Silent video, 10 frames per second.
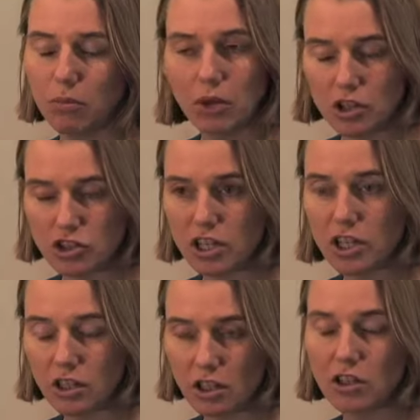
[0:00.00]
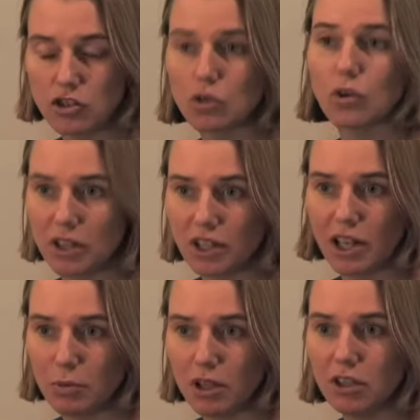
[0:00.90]
actually during the
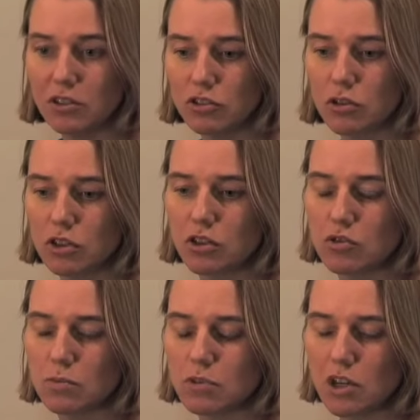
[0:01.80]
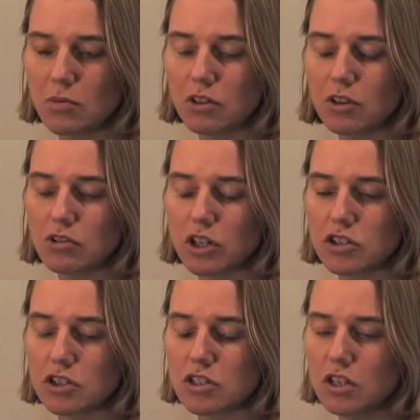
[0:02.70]
labour, during the time of the
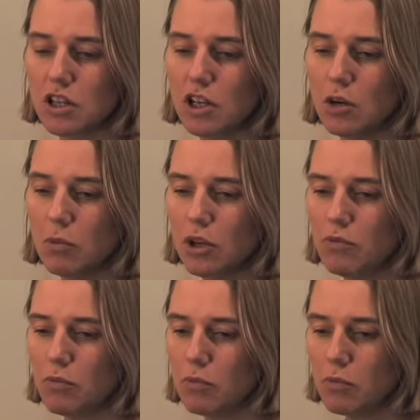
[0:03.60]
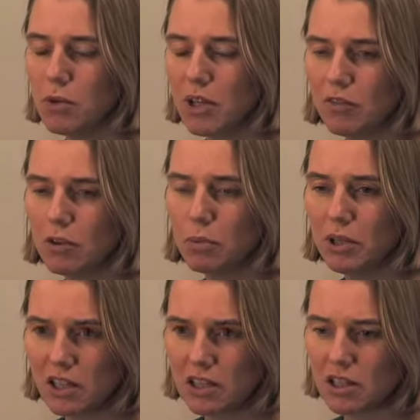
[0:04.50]
contractions. But if women are having
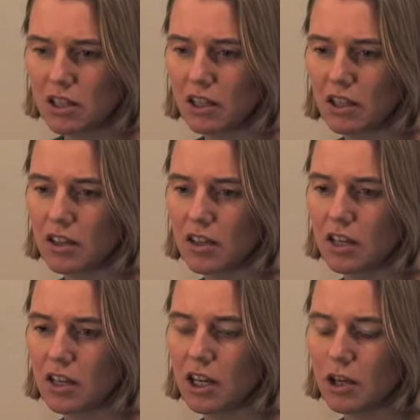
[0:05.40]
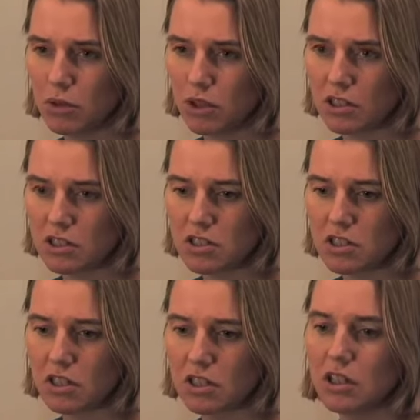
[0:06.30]
bleeding, then that can be a
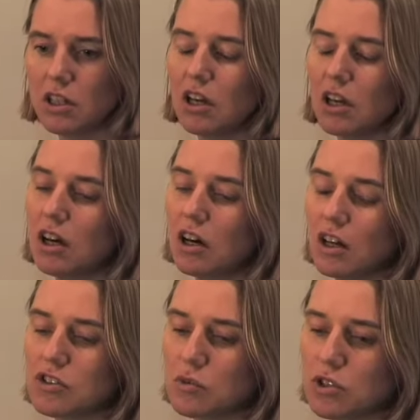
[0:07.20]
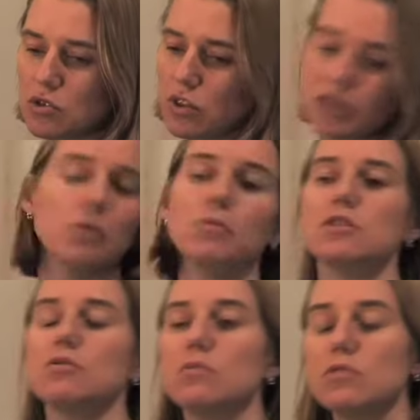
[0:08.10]
concern. So we do like women
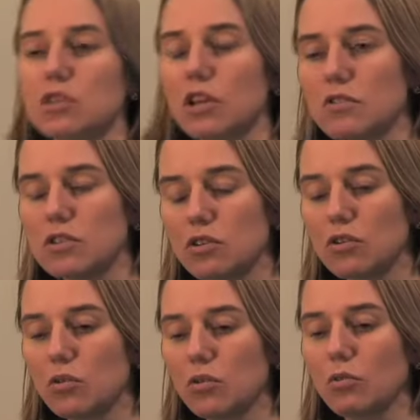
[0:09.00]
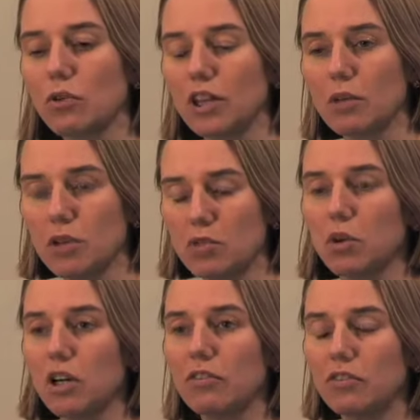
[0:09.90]
to give us a call or ring their
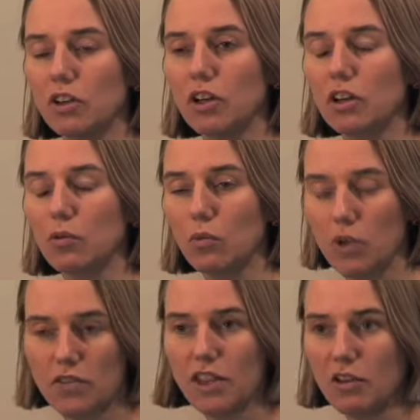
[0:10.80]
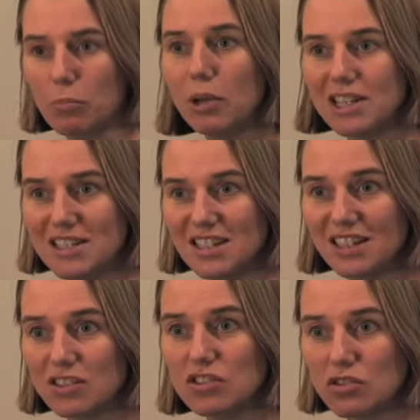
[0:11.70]
midwife if they have
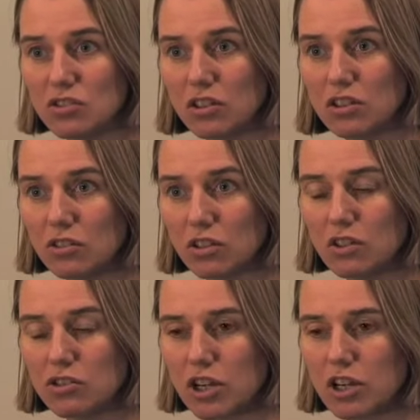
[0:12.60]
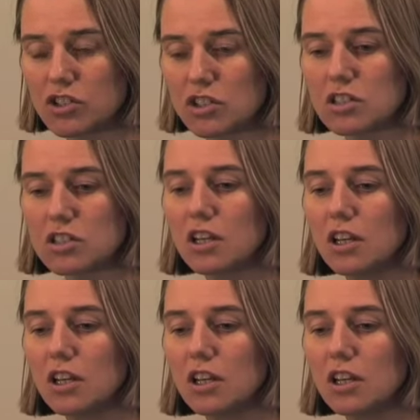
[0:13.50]
bleeding during their contractions.